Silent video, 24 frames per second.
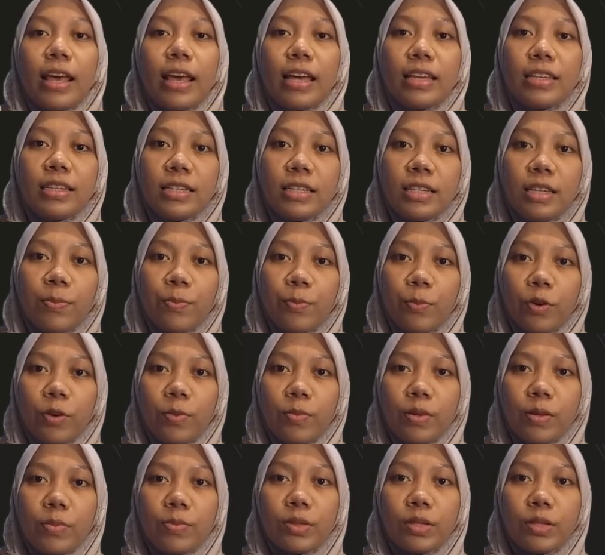Agency
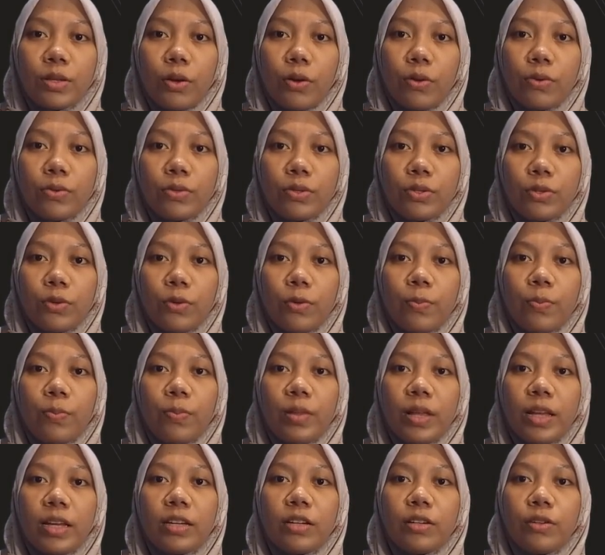programs also
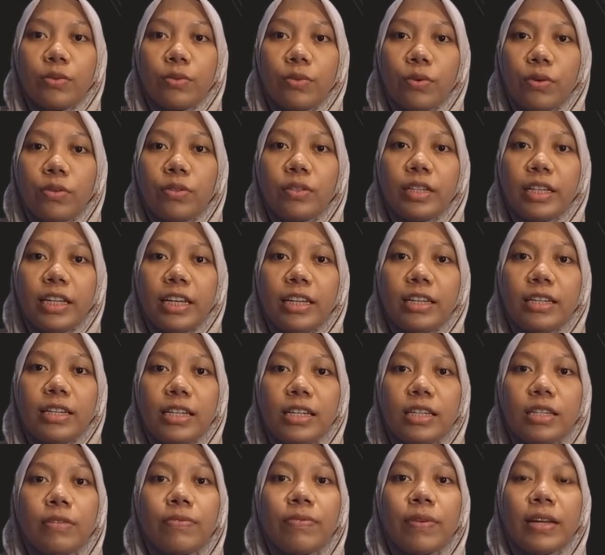play a role in
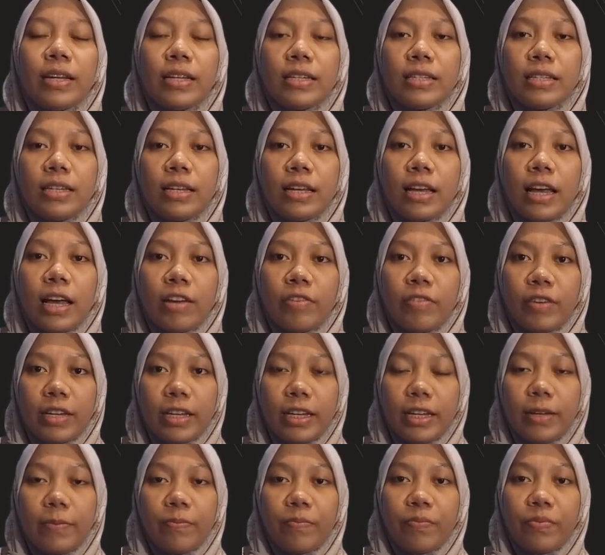this financing
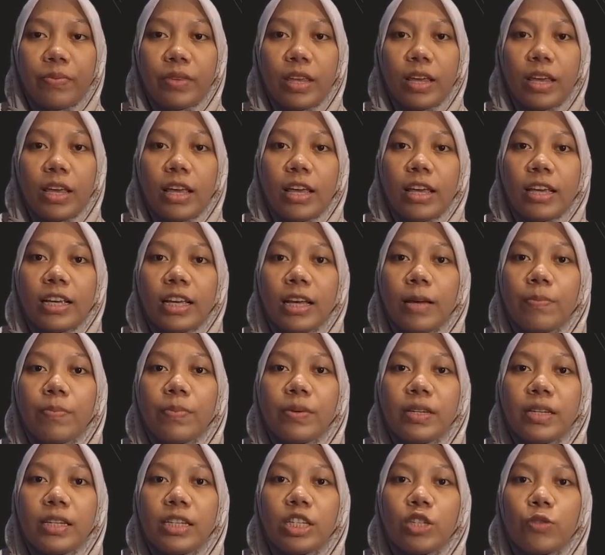hierarchy.
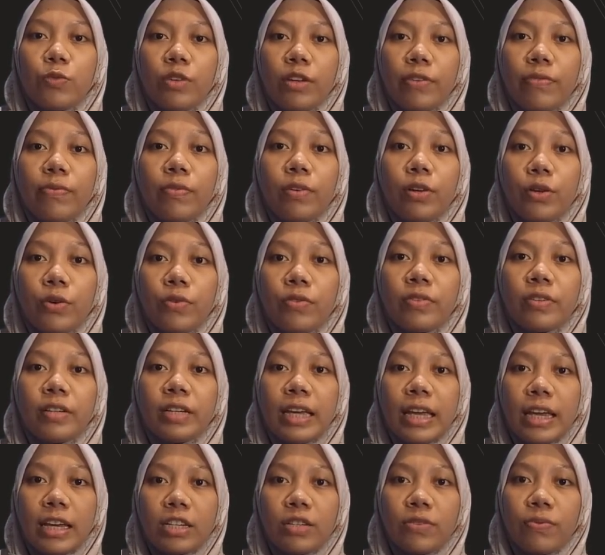Companies with low
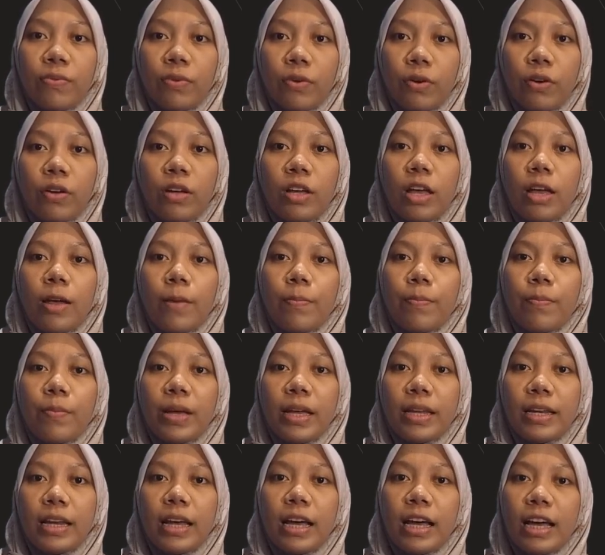cash flow
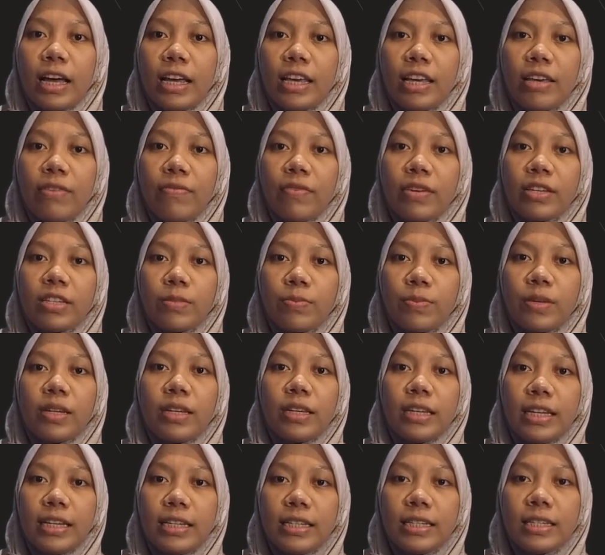but high
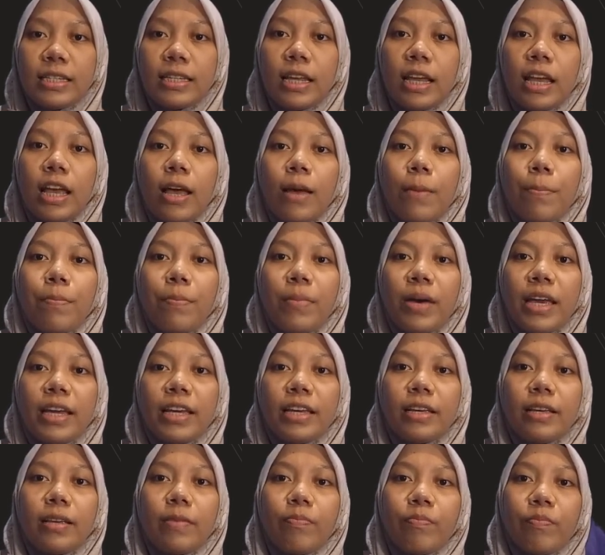investment needs
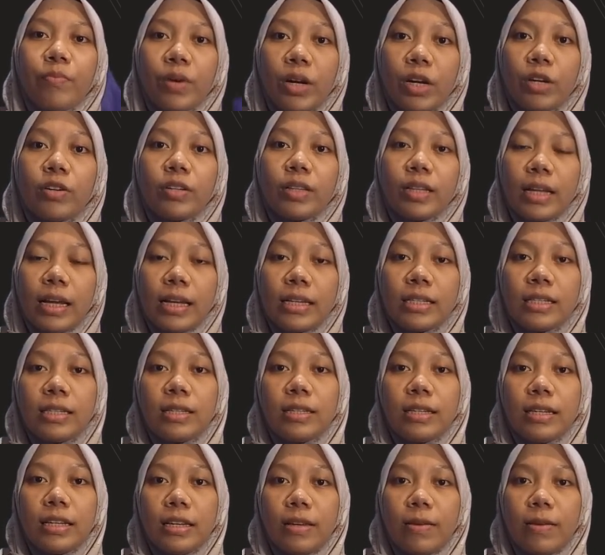might prioritize